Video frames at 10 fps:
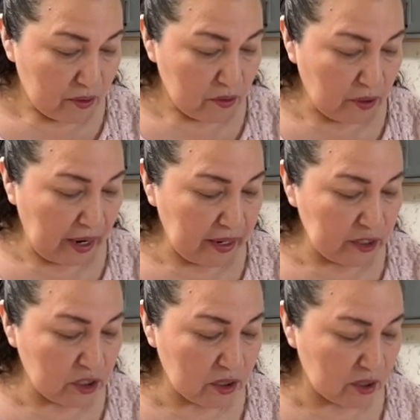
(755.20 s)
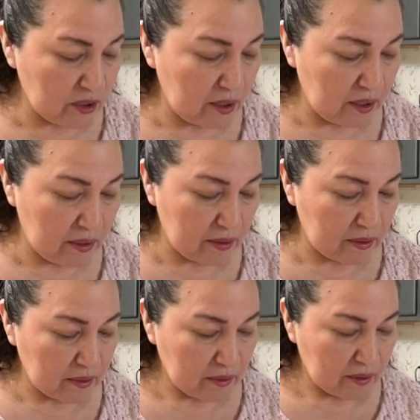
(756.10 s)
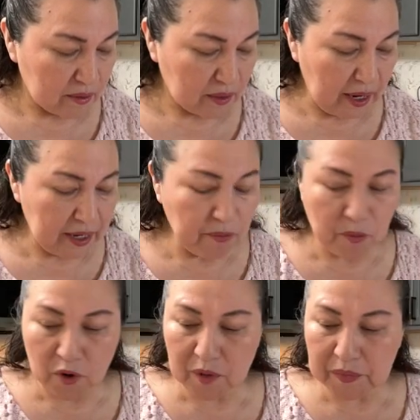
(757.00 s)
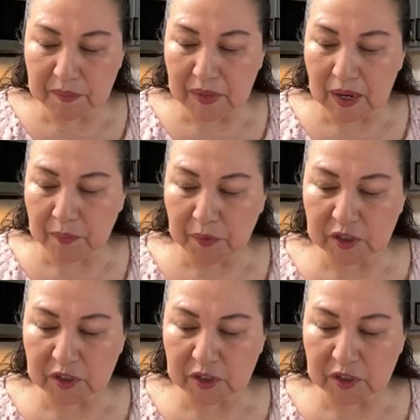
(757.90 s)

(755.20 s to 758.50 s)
You kind of just kind of warm them up,